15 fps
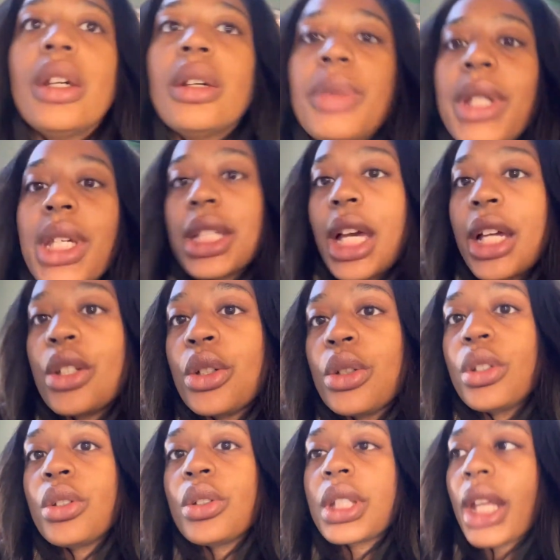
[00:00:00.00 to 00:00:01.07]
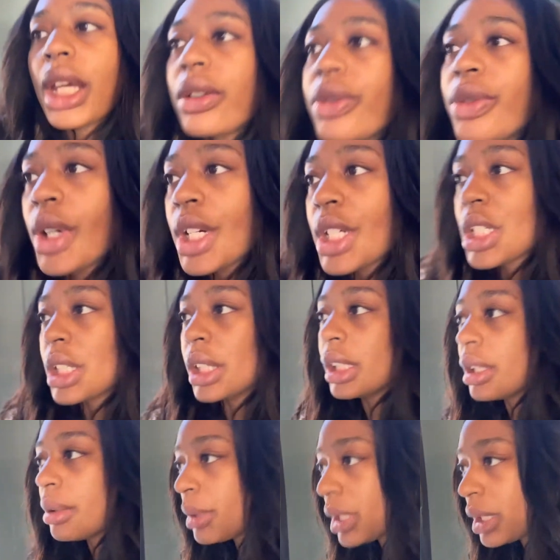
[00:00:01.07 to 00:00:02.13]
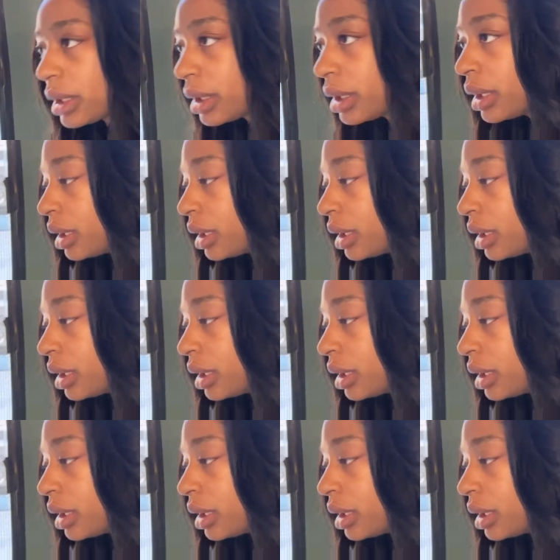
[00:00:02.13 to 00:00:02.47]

because I do use like fresh lemon